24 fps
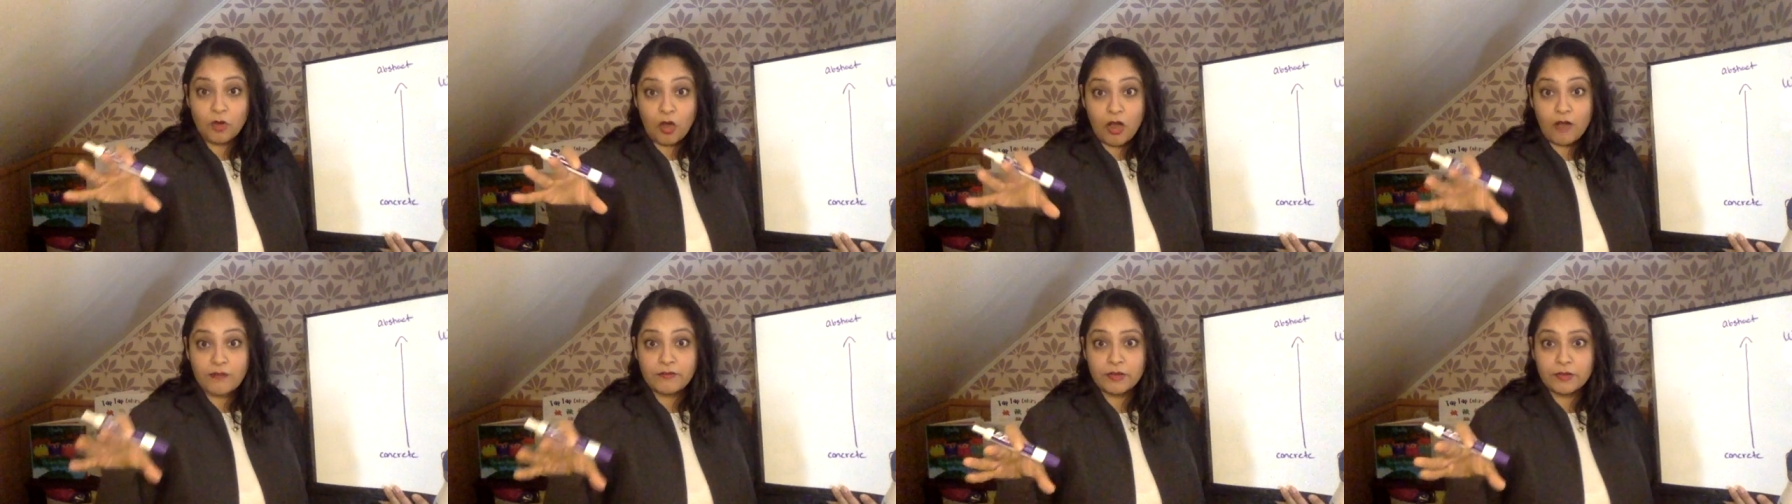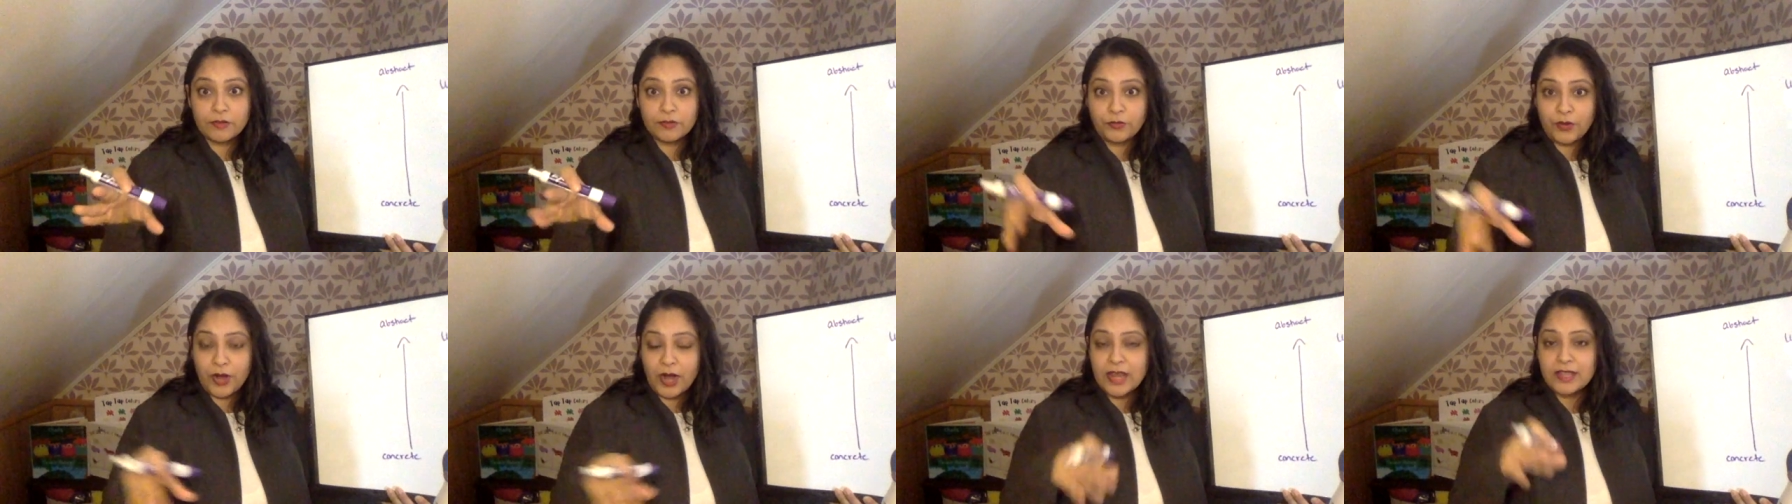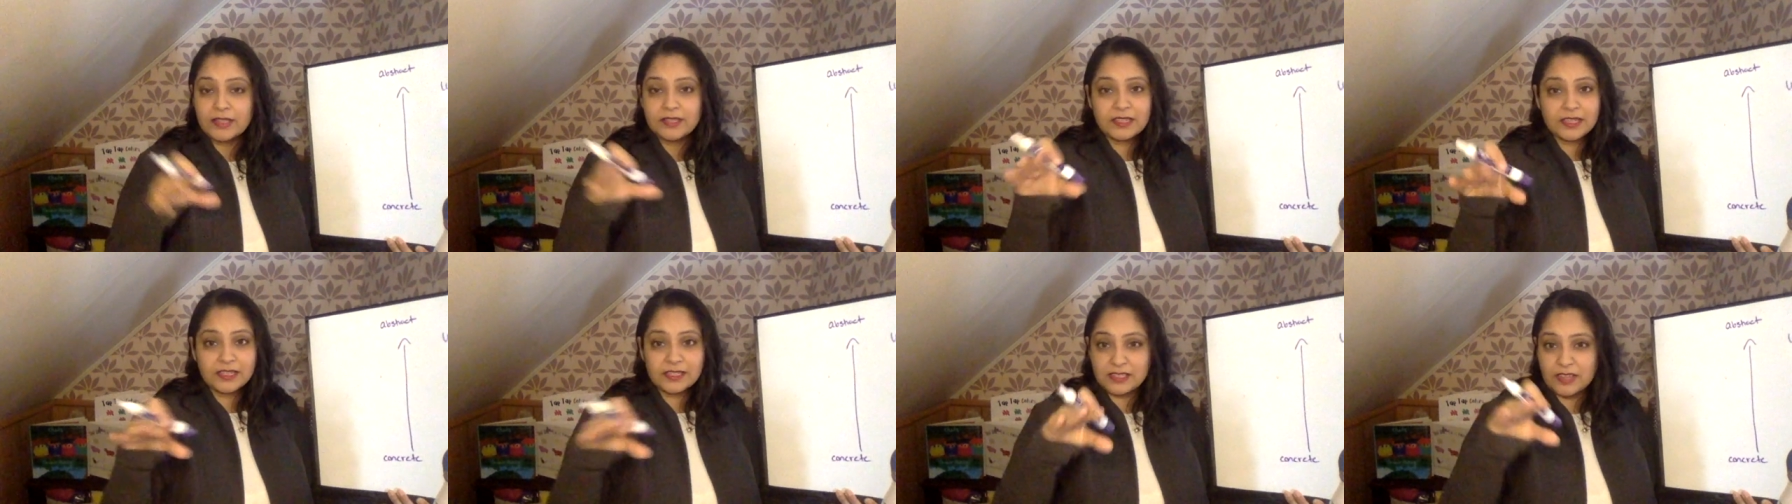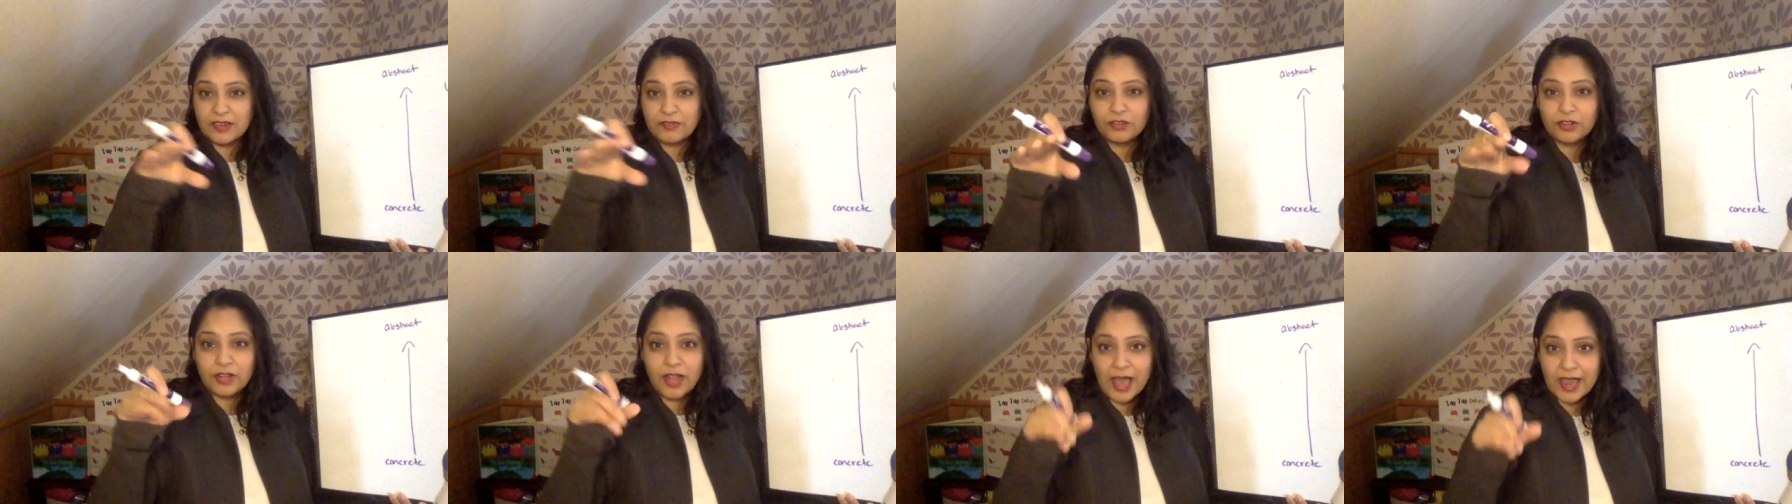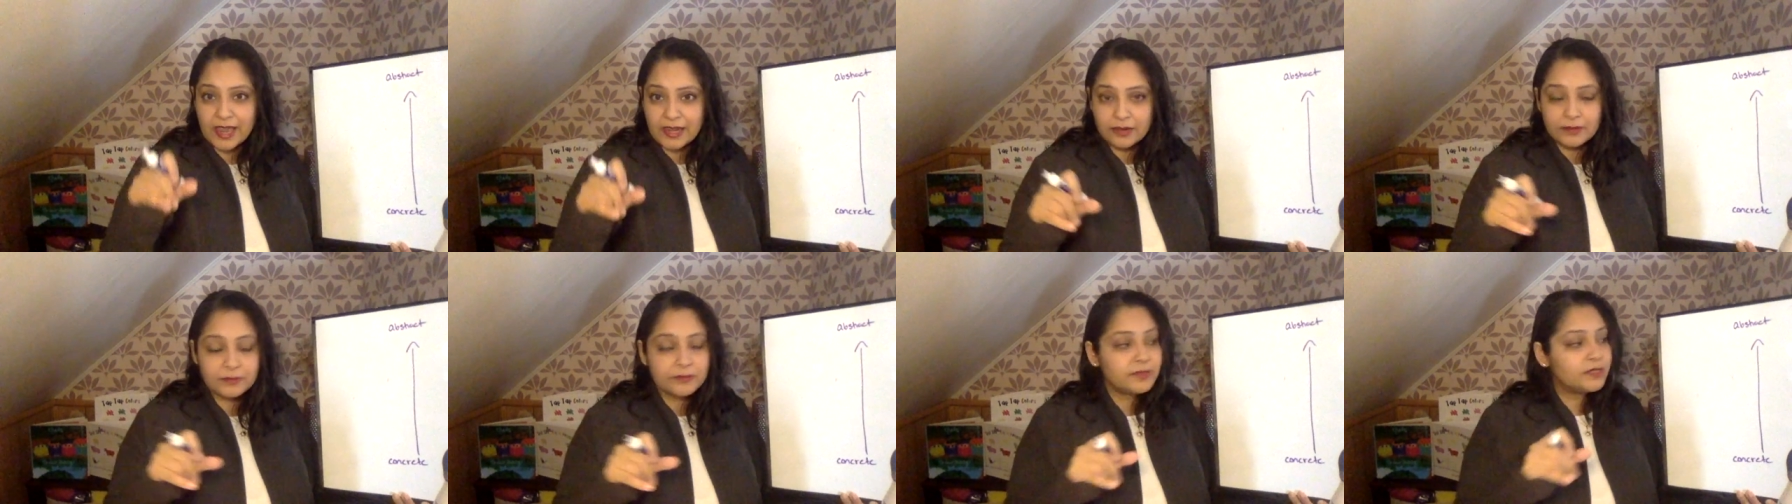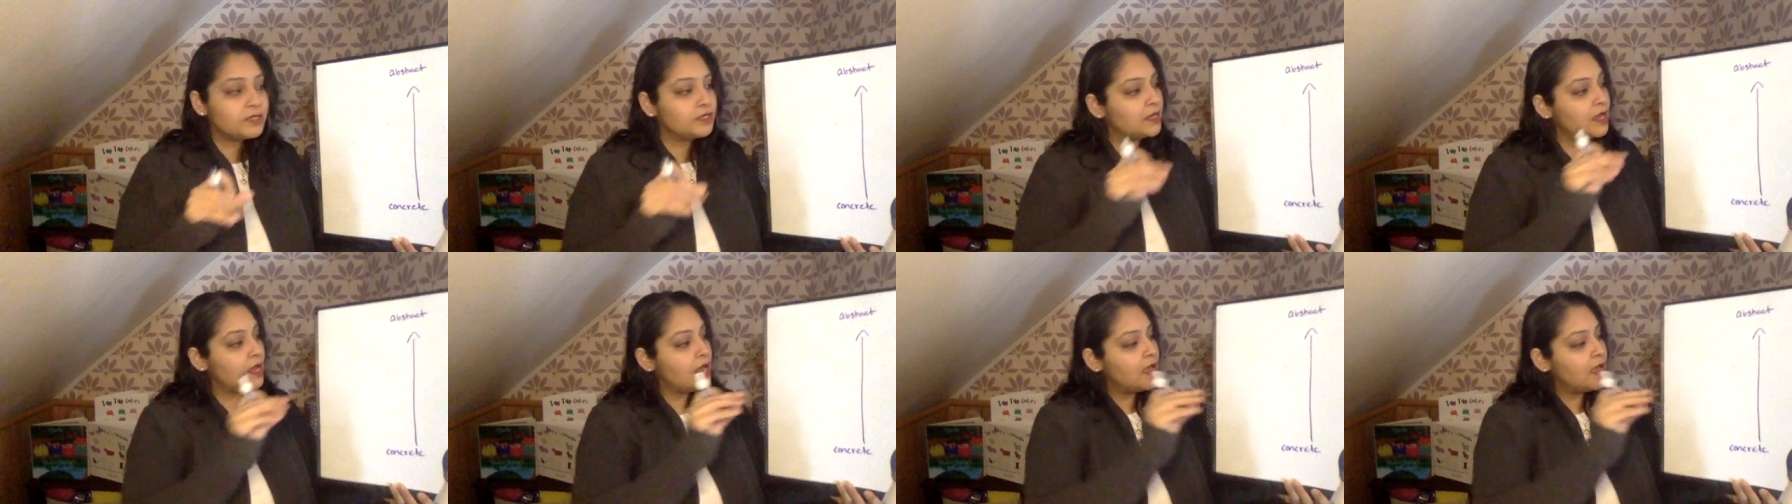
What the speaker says: off of, right? Say several items.